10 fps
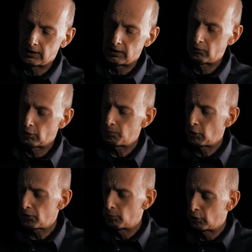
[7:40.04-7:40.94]
It was
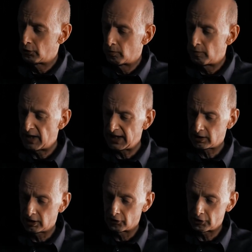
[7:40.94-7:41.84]
possible to
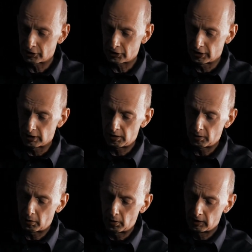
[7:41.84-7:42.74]
make such a
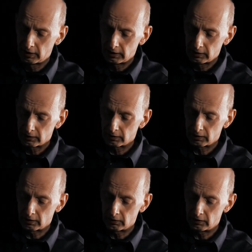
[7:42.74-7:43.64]

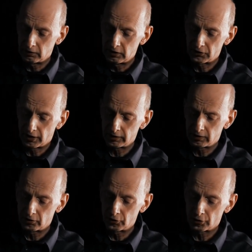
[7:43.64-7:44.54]

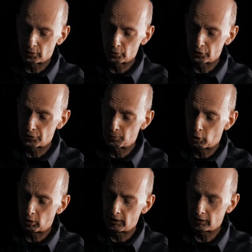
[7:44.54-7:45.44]
design so
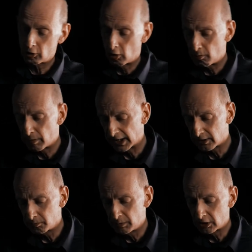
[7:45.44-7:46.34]
small and
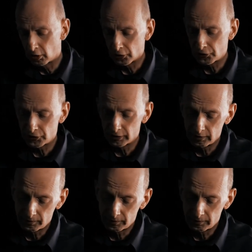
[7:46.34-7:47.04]
compact because